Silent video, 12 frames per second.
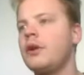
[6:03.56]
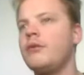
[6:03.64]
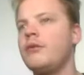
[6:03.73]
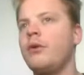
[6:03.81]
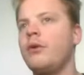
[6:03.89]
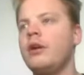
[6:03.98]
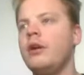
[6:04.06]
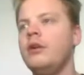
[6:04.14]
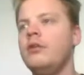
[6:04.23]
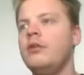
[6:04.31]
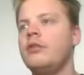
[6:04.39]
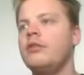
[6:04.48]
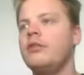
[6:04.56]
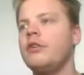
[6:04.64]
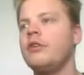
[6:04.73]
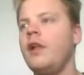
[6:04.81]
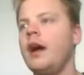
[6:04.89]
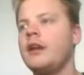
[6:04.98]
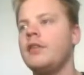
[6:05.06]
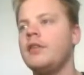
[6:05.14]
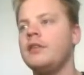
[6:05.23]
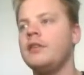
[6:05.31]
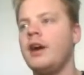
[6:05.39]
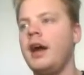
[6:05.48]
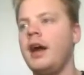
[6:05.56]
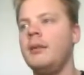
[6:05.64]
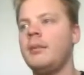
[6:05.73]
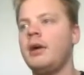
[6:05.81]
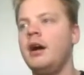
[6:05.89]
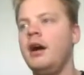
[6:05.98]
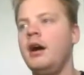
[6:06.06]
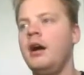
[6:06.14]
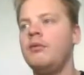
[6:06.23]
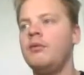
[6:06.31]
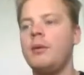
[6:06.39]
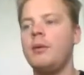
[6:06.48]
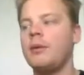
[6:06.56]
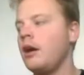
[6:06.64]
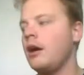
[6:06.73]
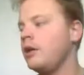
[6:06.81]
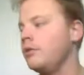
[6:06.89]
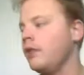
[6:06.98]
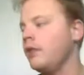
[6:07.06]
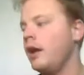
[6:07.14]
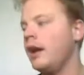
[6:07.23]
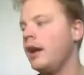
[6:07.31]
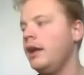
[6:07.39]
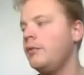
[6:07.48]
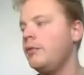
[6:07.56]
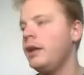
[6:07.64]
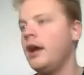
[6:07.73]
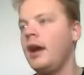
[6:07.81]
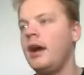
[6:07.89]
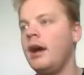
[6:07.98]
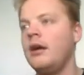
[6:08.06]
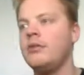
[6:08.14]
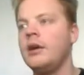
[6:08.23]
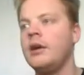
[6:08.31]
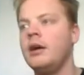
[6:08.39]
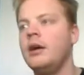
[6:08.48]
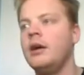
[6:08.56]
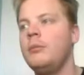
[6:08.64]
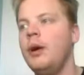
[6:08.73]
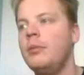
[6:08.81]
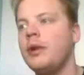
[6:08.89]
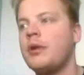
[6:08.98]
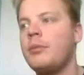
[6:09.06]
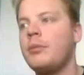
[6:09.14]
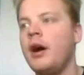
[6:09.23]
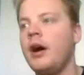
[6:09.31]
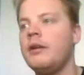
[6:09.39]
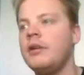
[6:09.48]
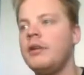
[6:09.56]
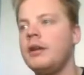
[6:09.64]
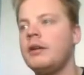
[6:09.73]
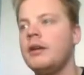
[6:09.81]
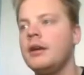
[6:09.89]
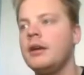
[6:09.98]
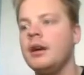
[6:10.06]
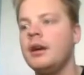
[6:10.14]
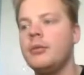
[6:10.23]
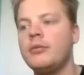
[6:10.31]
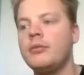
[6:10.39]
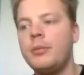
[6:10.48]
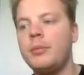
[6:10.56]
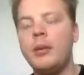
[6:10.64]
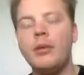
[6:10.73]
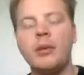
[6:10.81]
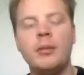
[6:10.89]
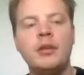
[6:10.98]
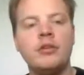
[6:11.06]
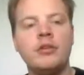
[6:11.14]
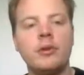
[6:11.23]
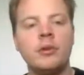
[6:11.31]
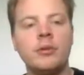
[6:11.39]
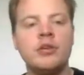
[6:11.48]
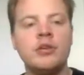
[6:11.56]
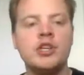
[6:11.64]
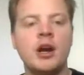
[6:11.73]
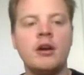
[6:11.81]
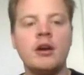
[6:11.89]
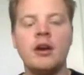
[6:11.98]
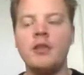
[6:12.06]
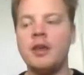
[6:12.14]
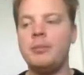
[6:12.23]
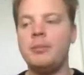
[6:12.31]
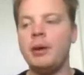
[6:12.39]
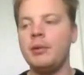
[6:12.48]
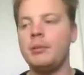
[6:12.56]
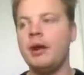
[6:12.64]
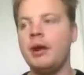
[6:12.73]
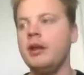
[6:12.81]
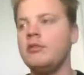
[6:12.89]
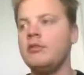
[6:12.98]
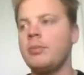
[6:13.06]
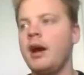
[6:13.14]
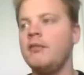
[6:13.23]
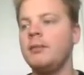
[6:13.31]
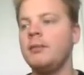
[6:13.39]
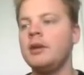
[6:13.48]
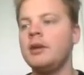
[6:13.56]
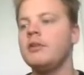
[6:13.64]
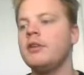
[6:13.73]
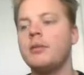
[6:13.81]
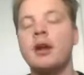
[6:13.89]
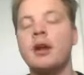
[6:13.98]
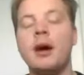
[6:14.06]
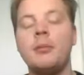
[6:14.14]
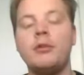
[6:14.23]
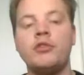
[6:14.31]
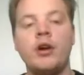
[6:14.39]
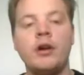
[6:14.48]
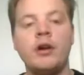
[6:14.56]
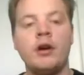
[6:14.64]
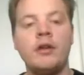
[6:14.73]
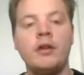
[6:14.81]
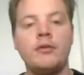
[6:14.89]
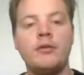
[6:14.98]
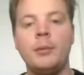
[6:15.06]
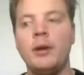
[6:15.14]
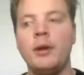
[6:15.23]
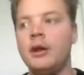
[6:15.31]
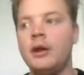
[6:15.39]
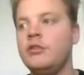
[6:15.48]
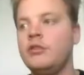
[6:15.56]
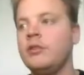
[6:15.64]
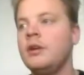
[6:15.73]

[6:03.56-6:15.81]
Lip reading: quick for you. You select the type of webinar you would like. We have public or private. So public means that it would be shared on the public page. Private means that it would not be shared on the front page.